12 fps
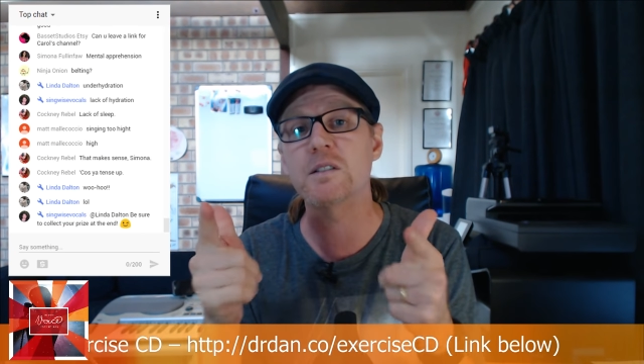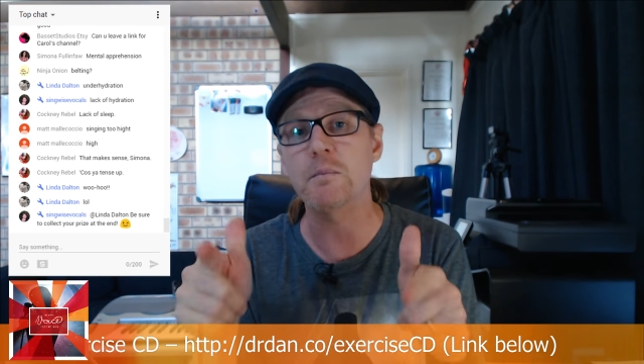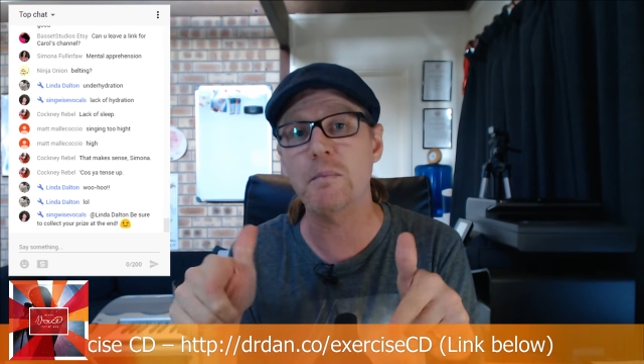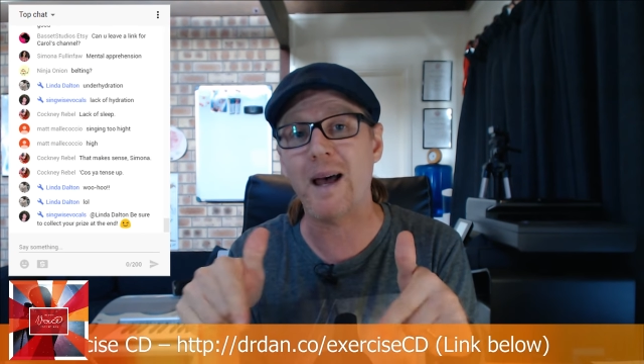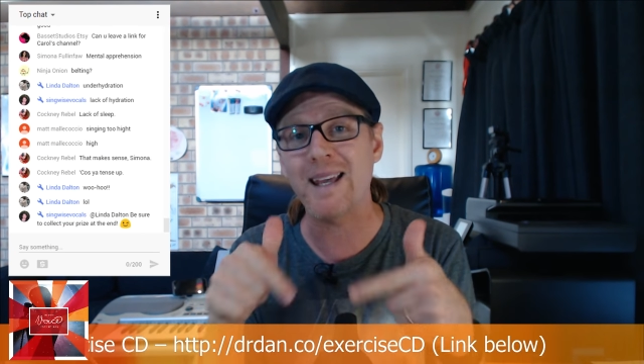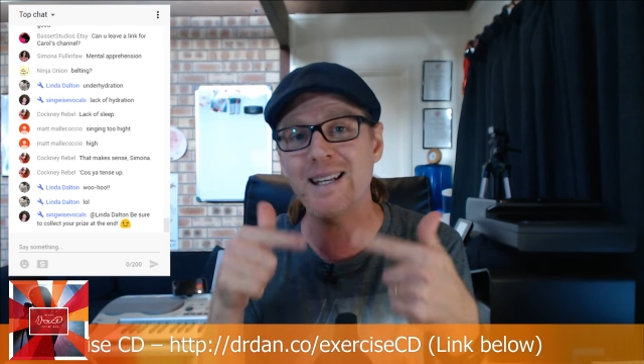to
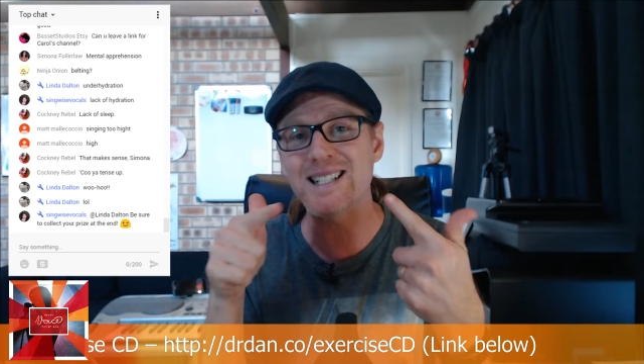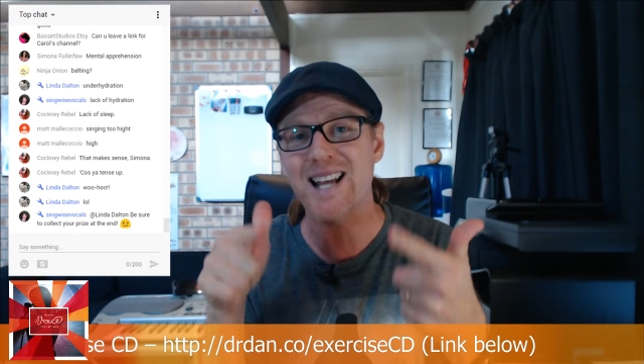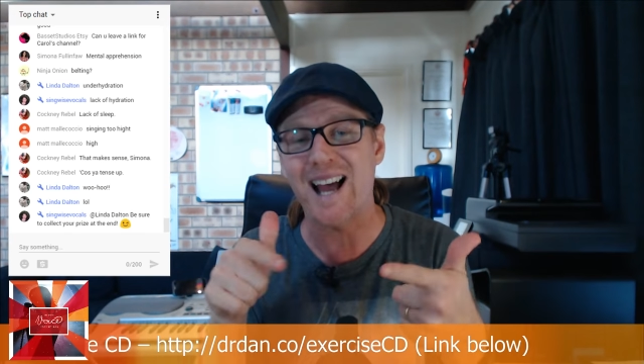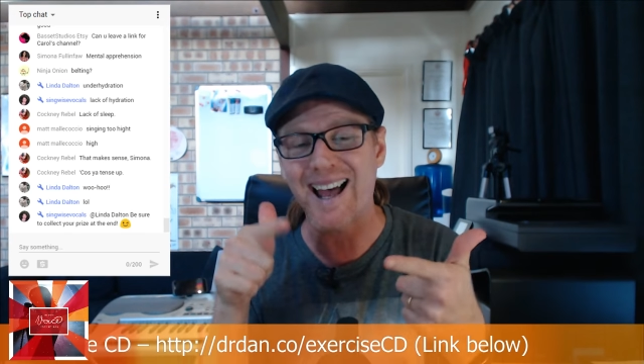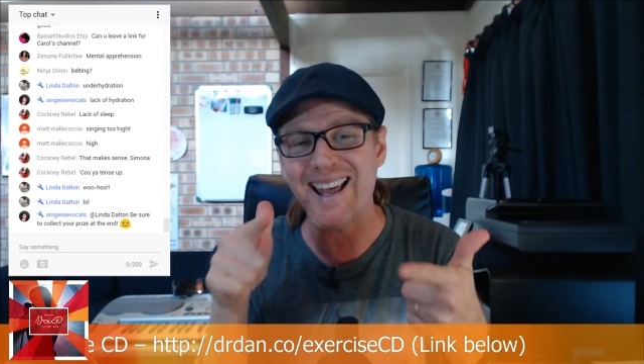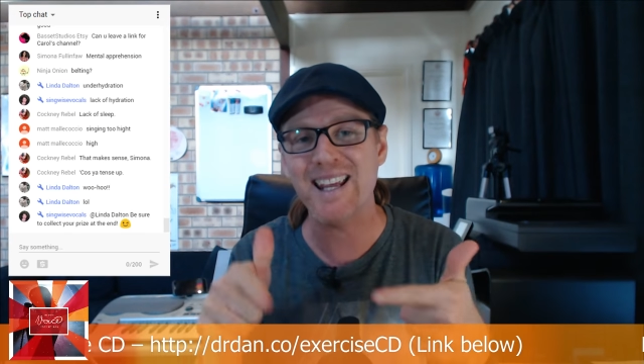
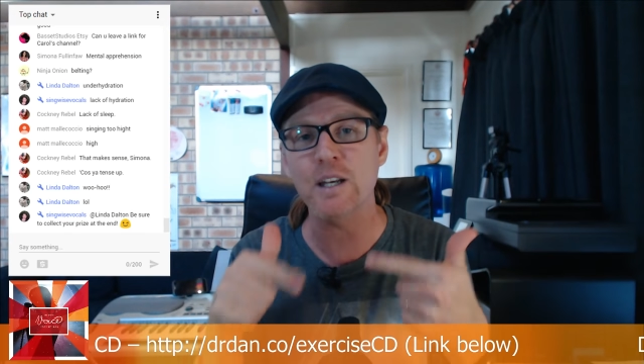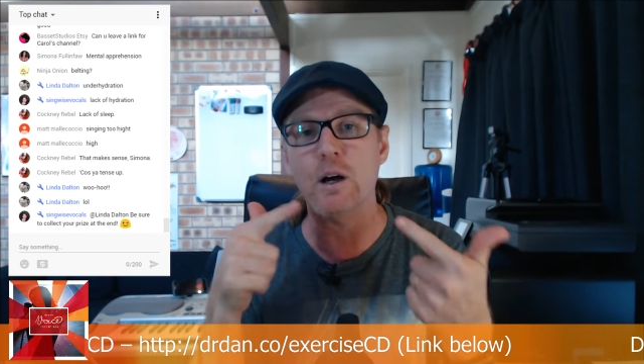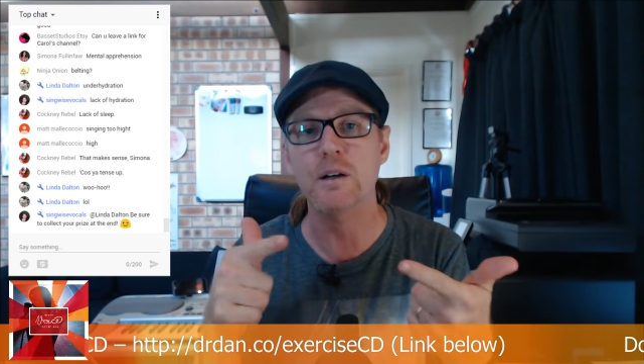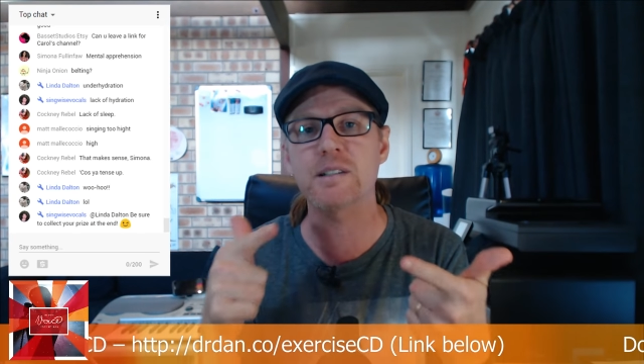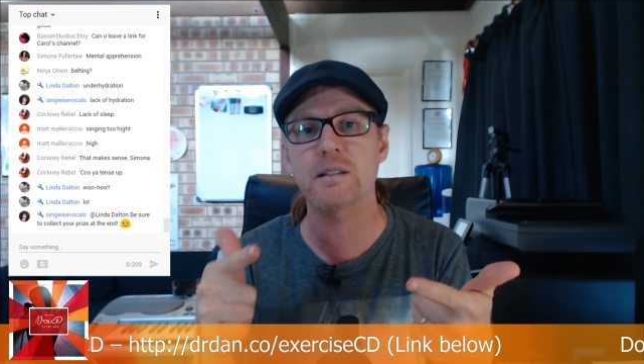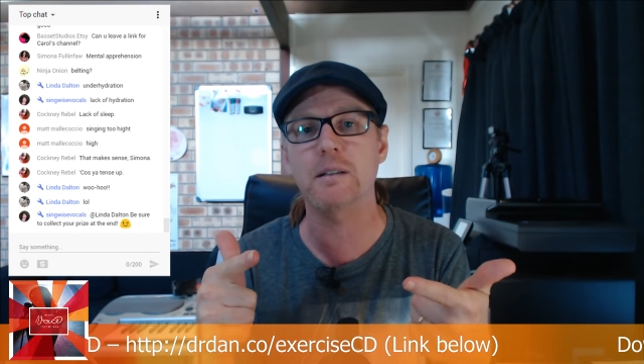maintain
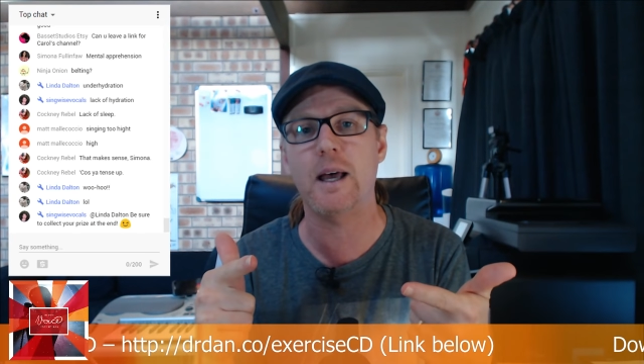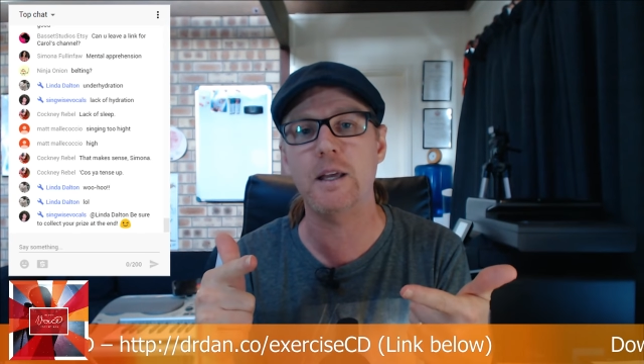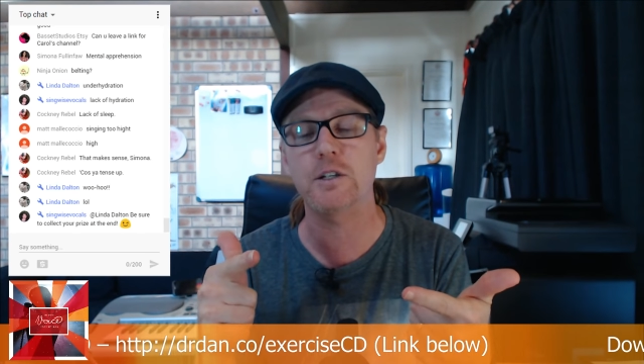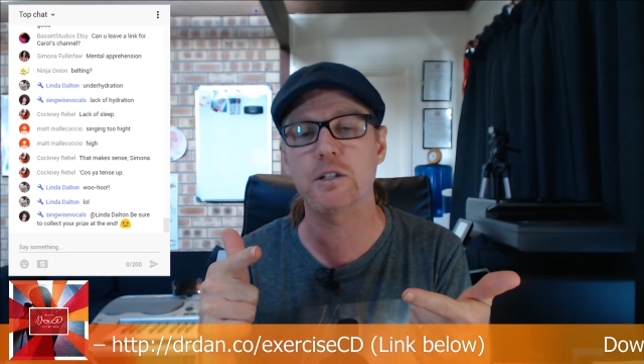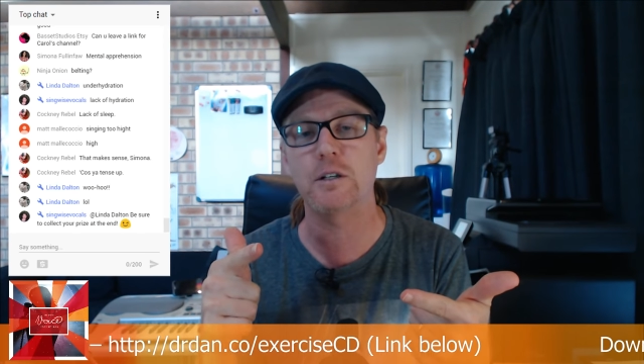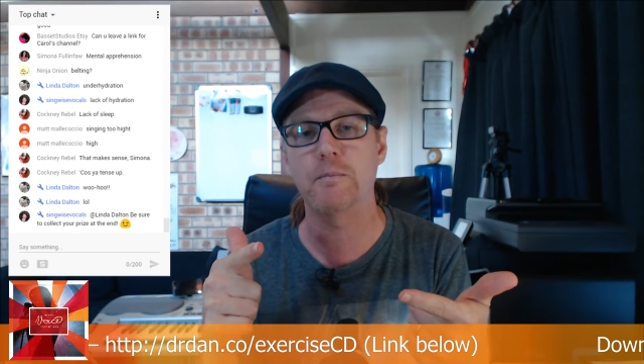
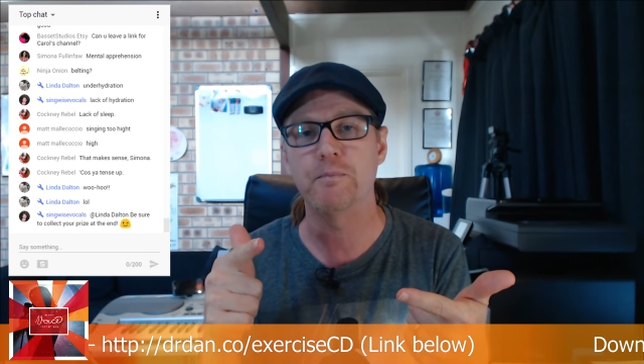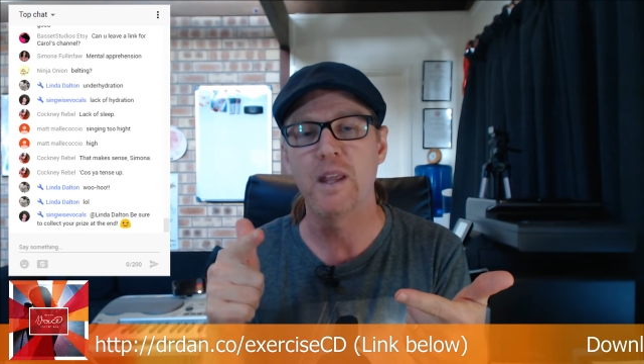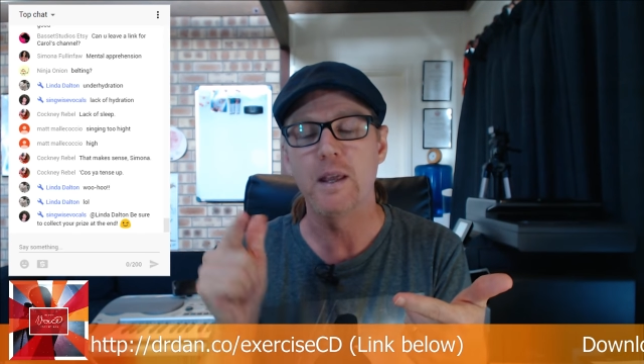oscillation.